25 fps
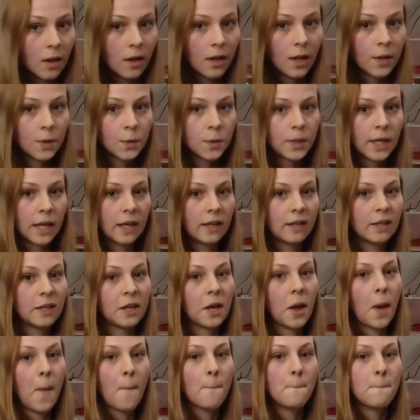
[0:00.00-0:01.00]
Okay,
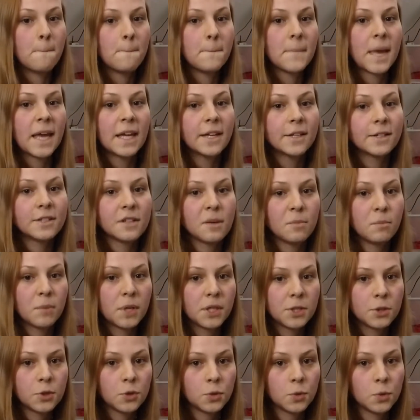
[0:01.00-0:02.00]
make number
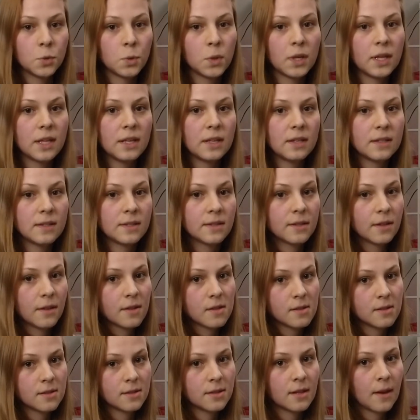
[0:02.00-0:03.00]
2 is
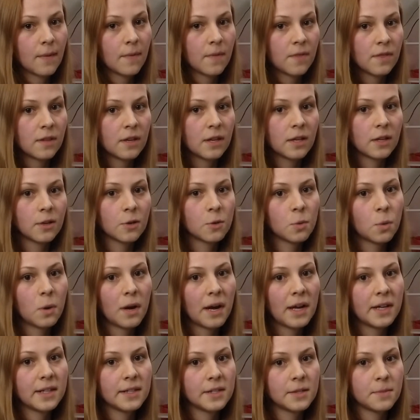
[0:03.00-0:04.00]
something
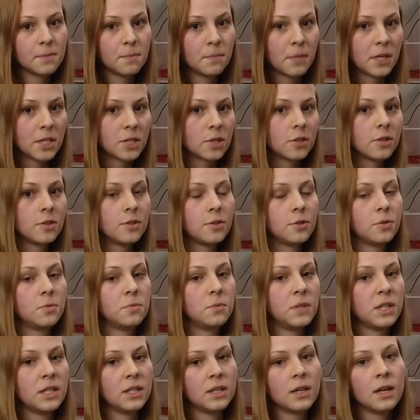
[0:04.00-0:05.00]
quite special to
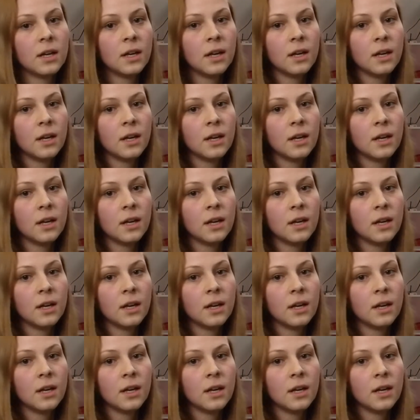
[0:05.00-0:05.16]
me.